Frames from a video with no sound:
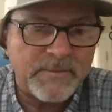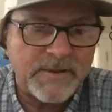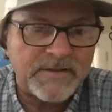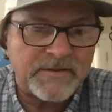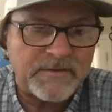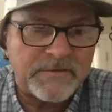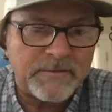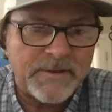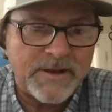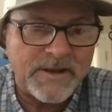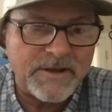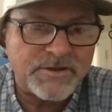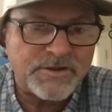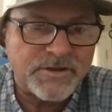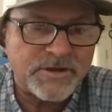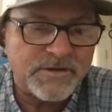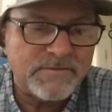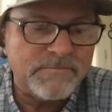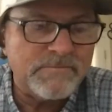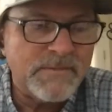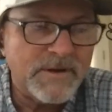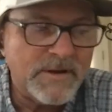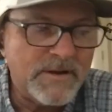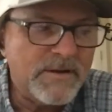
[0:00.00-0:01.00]

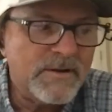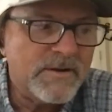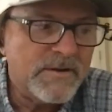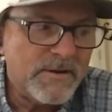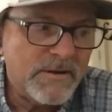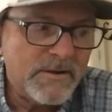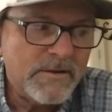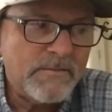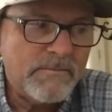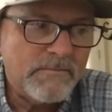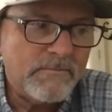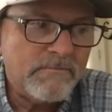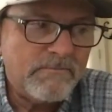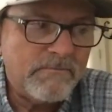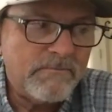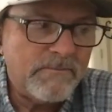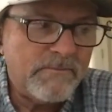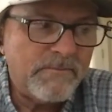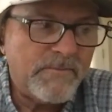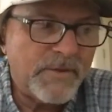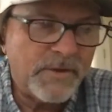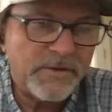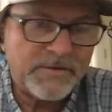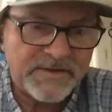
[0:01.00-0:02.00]
Restoration,
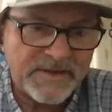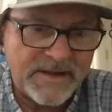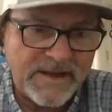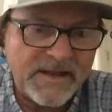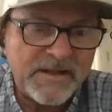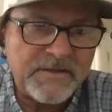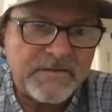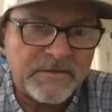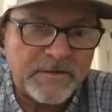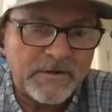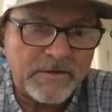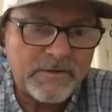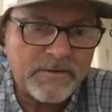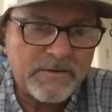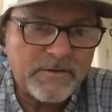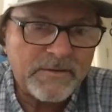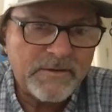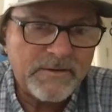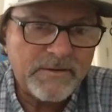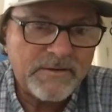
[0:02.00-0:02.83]
there's an answer.